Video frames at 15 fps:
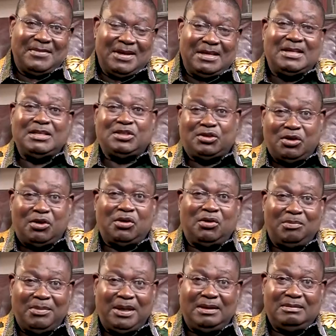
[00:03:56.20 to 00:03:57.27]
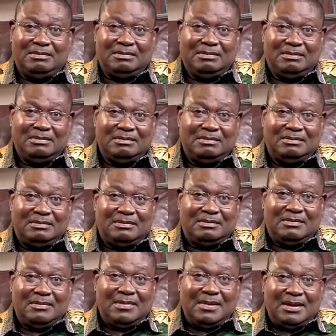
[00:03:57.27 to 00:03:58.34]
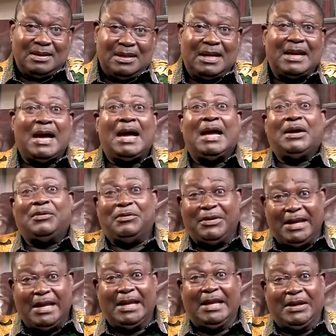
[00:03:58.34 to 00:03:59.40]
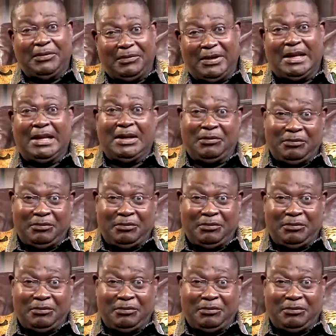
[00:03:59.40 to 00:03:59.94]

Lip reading: It just dawned on me that I had really, really,